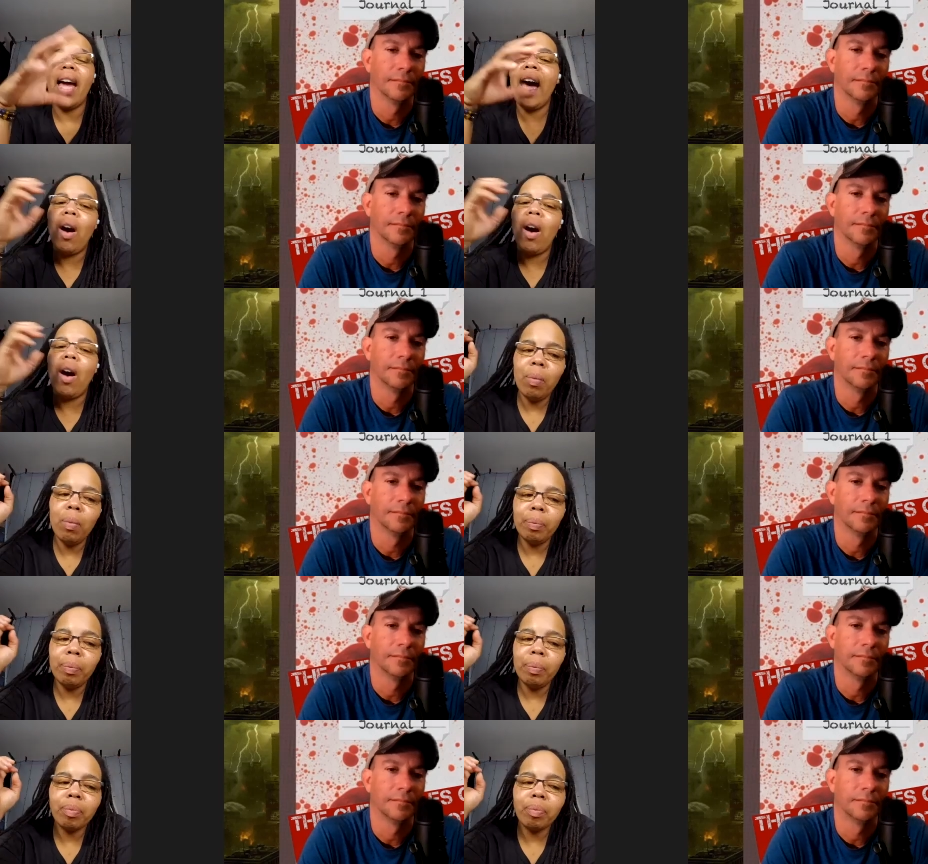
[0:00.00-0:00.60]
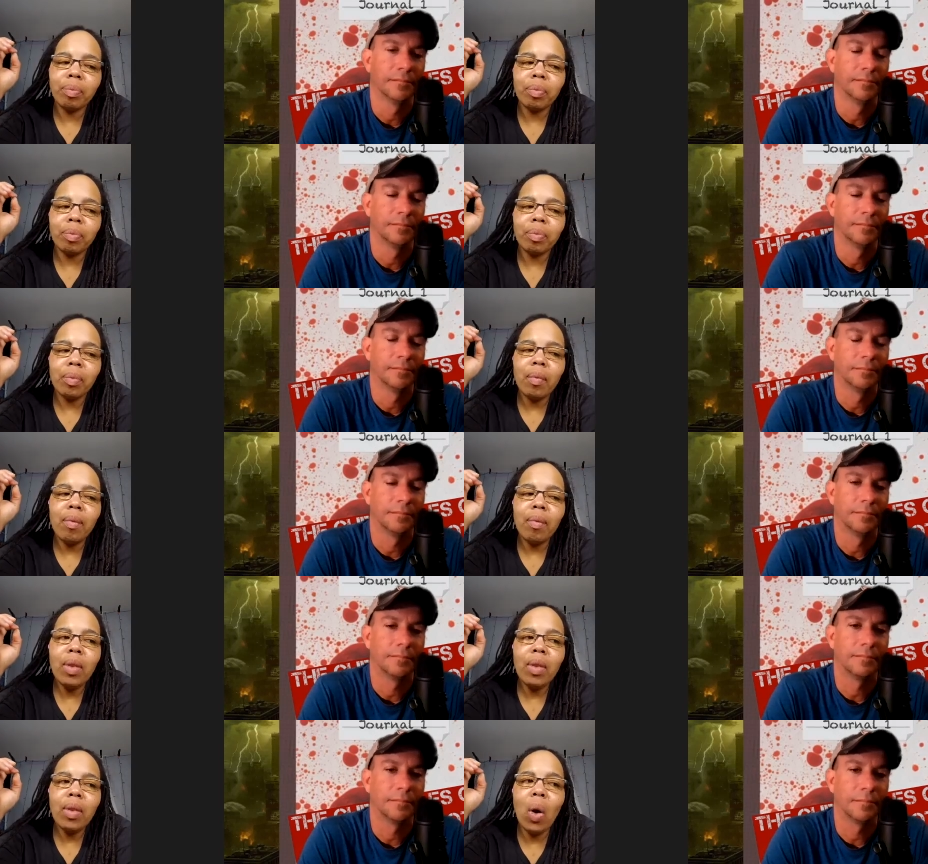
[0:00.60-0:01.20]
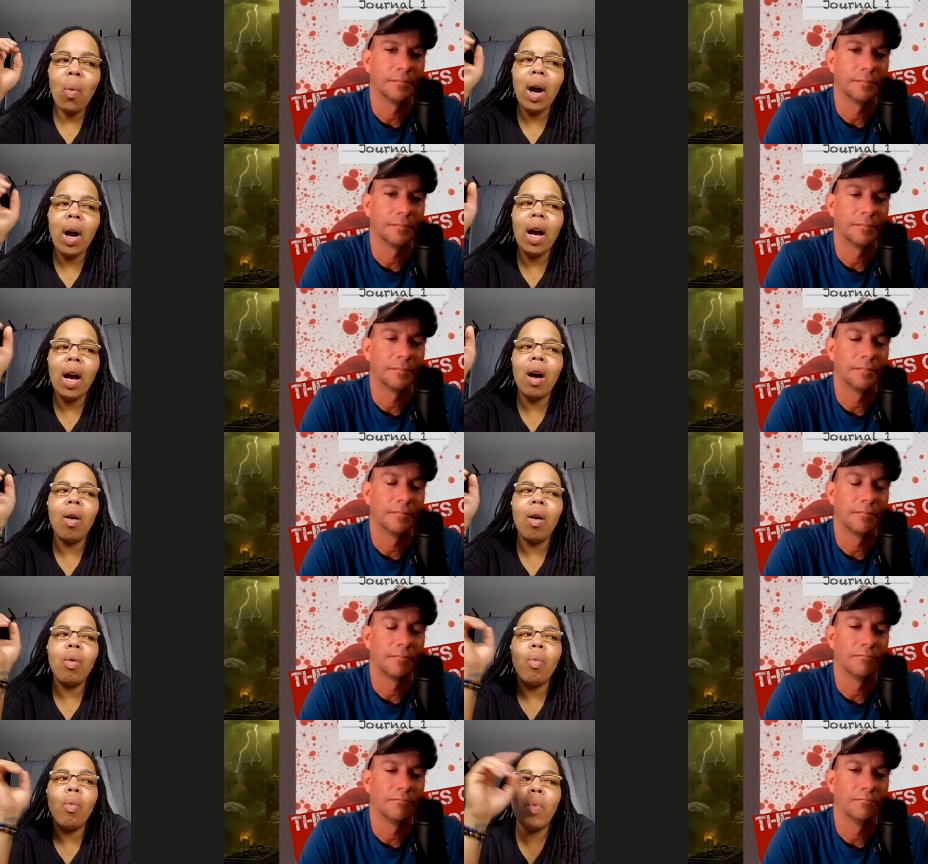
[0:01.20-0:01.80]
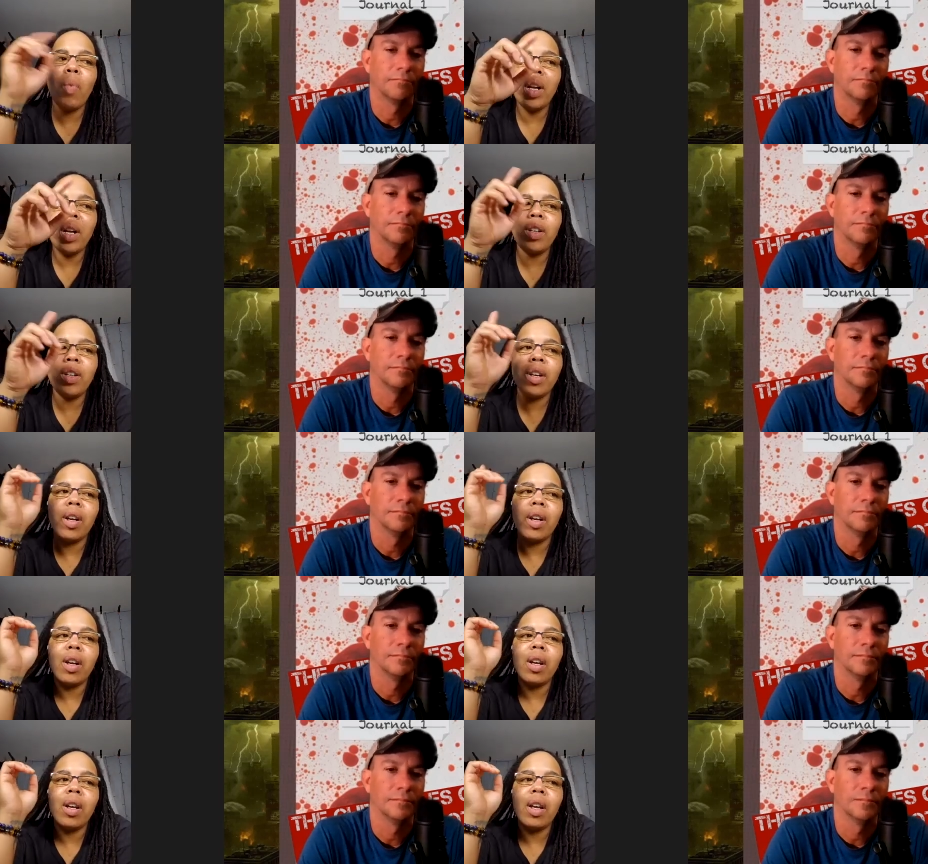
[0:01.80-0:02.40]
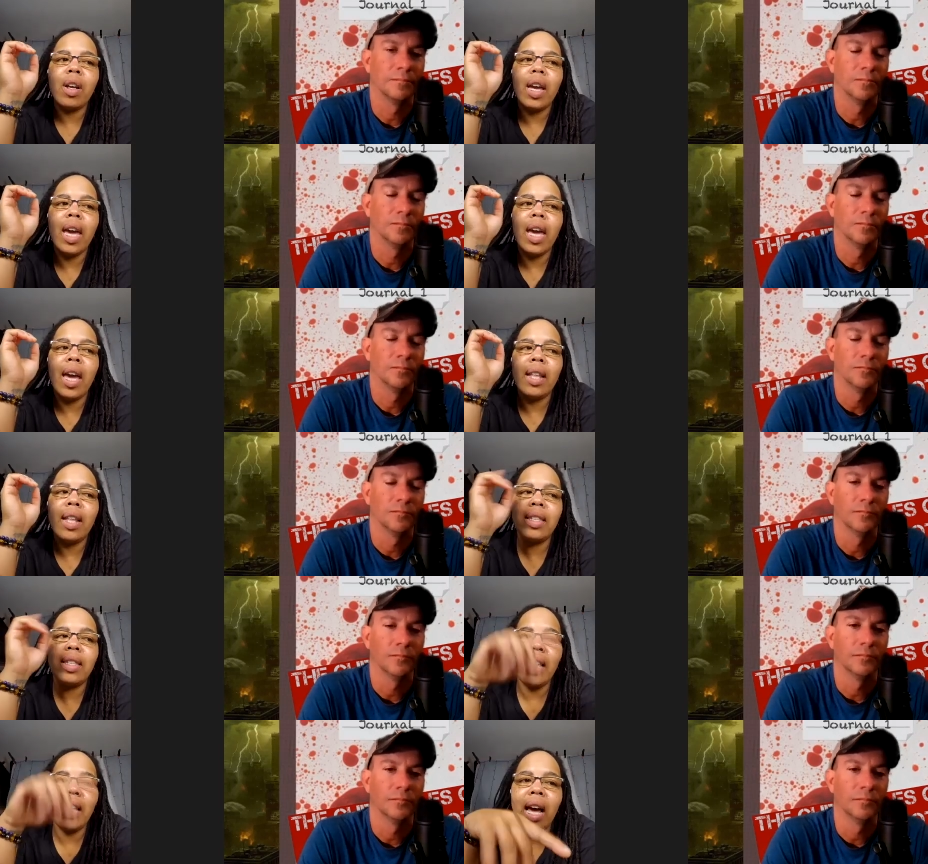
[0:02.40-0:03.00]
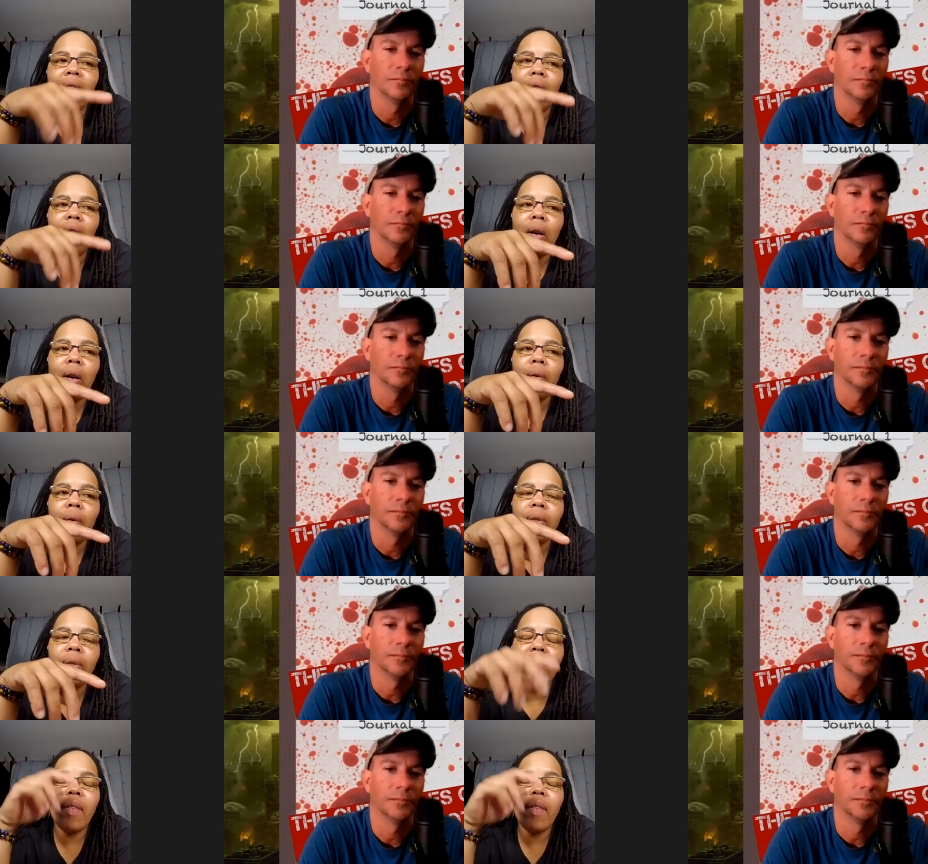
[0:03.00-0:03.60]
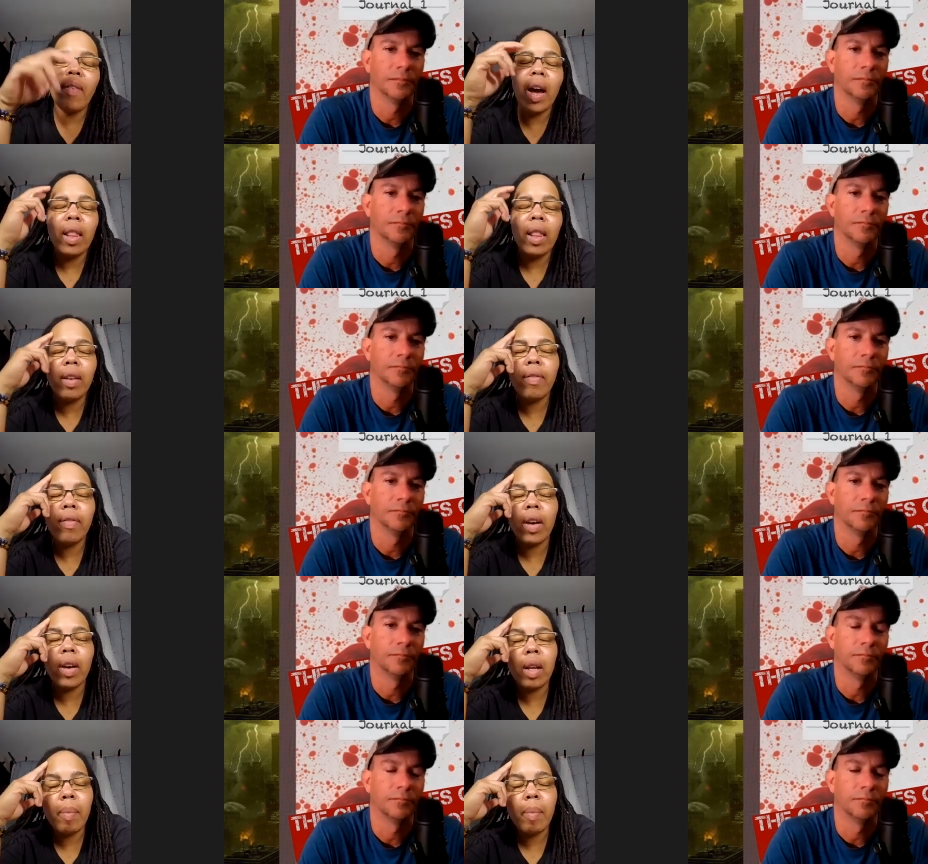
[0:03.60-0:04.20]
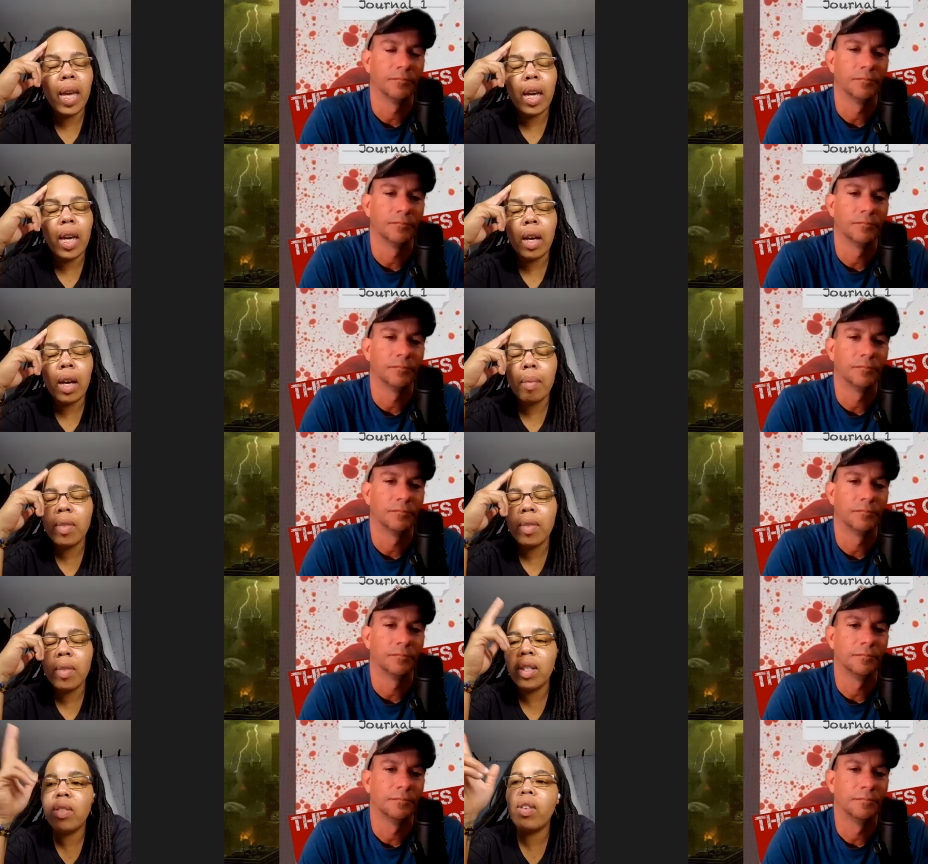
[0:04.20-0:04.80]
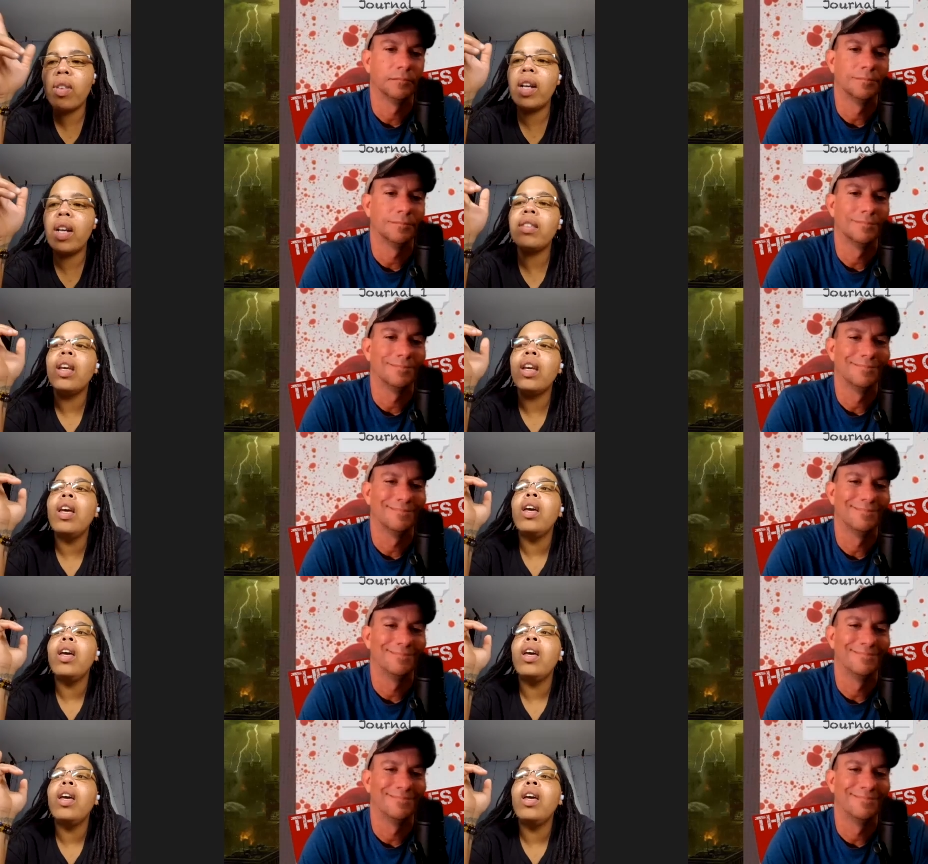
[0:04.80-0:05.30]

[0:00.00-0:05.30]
Speaker 1: out while Winter and Tallow, they finally fucking make up, Jesus Christ.